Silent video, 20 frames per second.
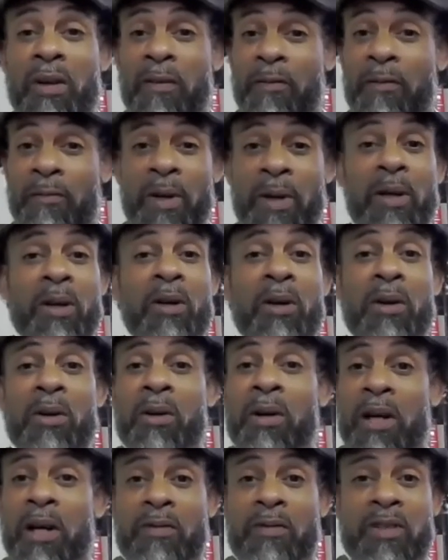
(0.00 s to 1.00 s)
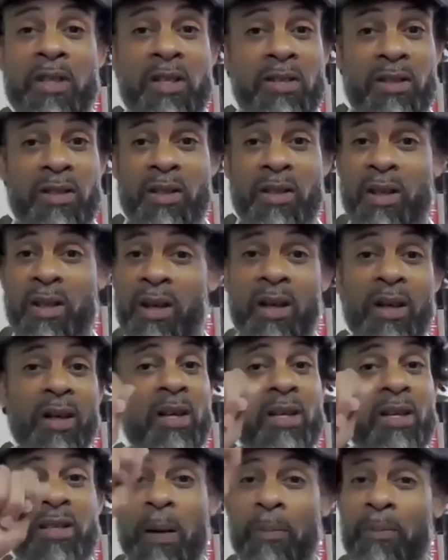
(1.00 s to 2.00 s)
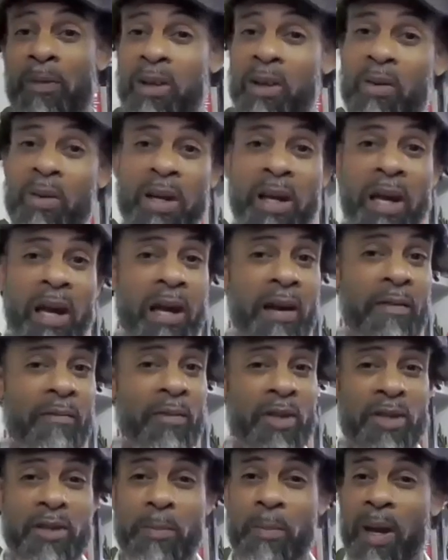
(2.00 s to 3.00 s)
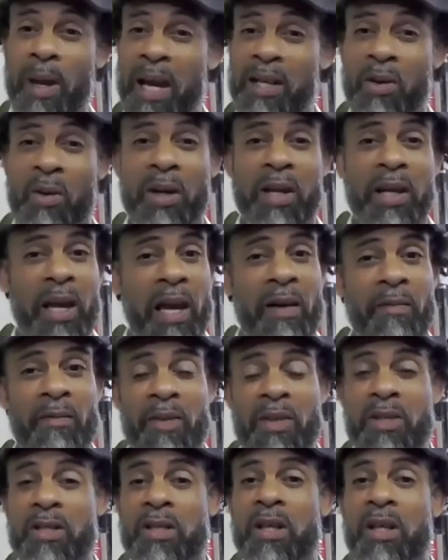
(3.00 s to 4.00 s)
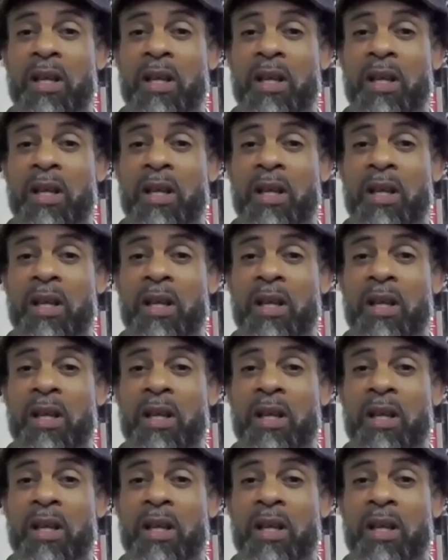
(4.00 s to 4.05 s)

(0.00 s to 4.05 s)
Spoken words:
feel of just something on canvas, paint on canvas.